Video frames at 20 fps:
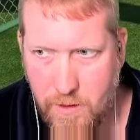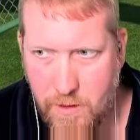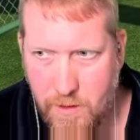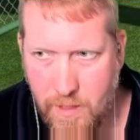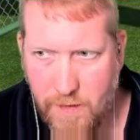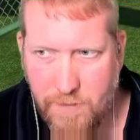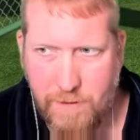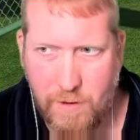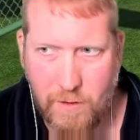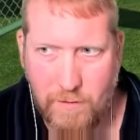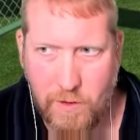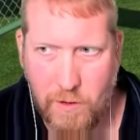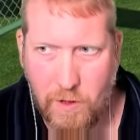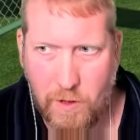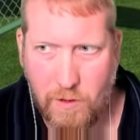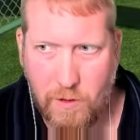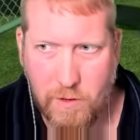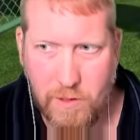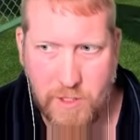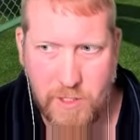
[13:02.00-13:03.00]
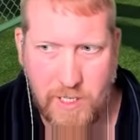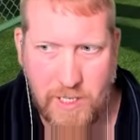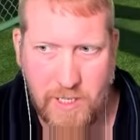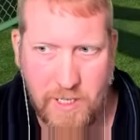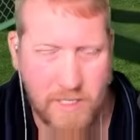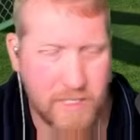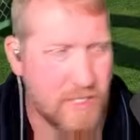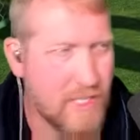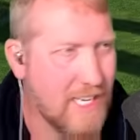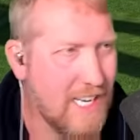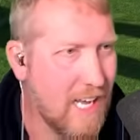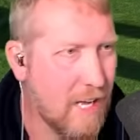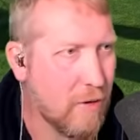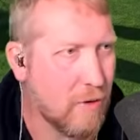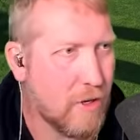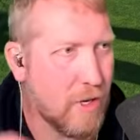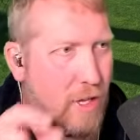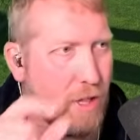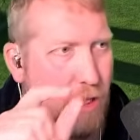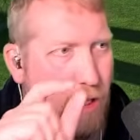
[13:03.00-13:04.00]
I felt vertical. See how
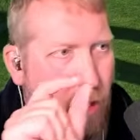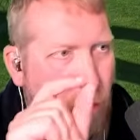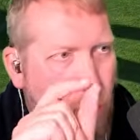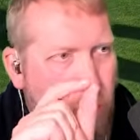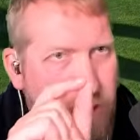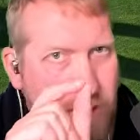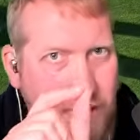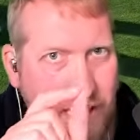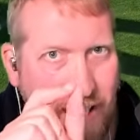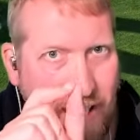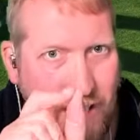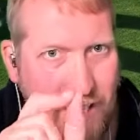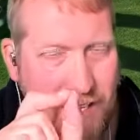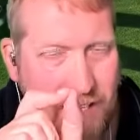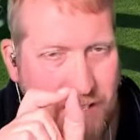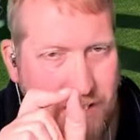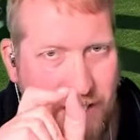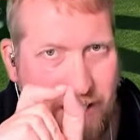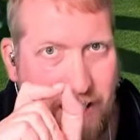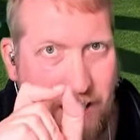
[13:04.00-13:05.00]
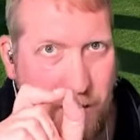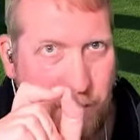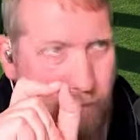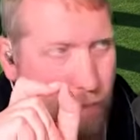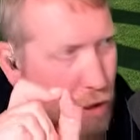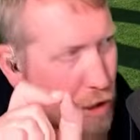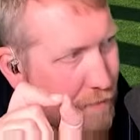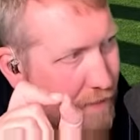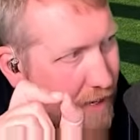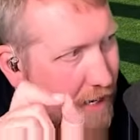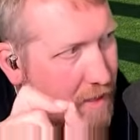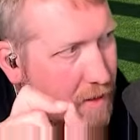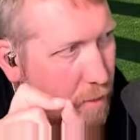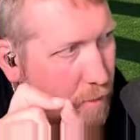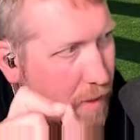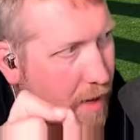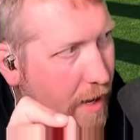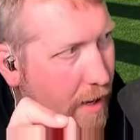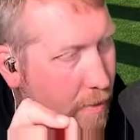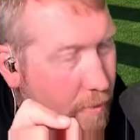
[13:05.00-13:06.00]
close that is to hitting perfect at the
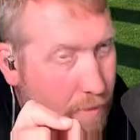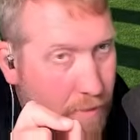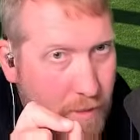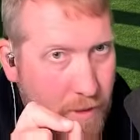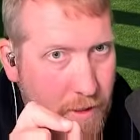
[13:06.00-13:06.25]
bottom?